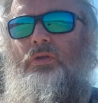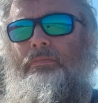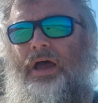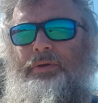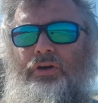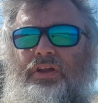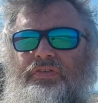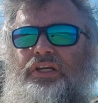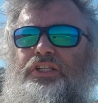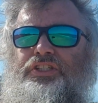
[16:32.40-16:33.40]
maybe you're
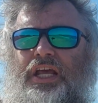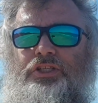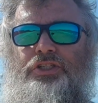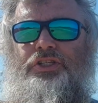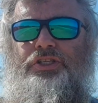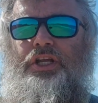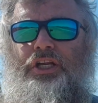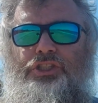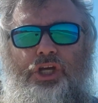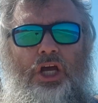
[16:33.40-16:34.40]
even content just to sit
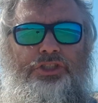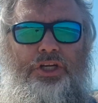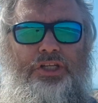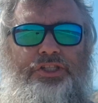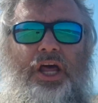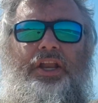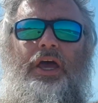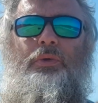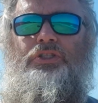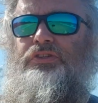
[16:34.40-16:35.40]
in church on a
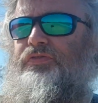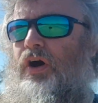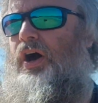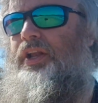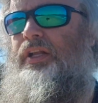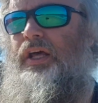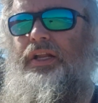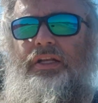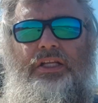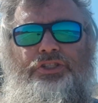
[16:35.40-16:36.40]
Sunday, which is fine,
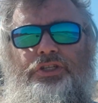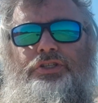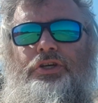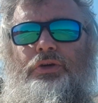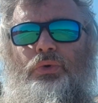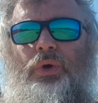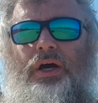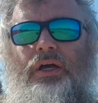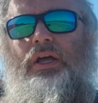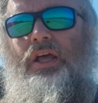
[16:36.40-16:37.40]
and listen
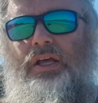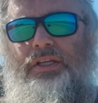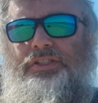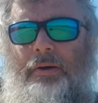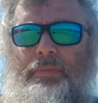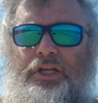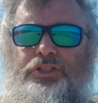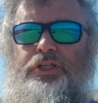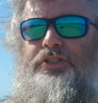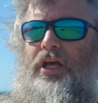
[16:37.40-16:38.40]
to some
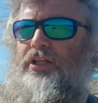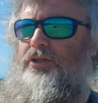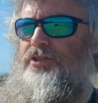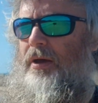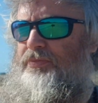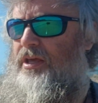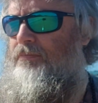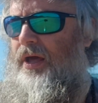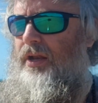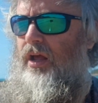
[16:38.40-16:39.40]
minister tell you
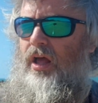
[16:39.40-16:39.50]
something. But